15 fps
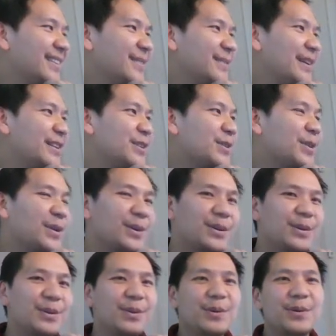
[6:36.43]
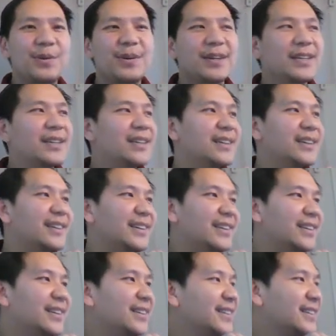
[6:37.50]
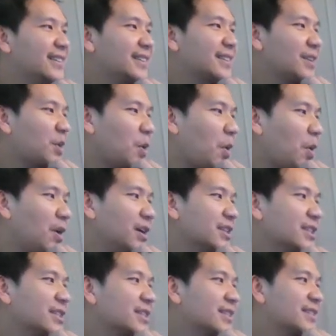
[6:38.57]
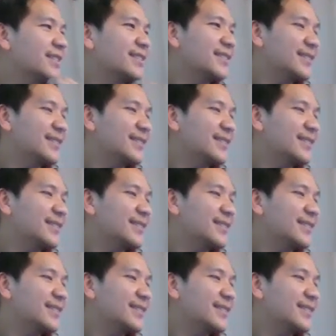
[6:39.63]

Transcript: When you go to the course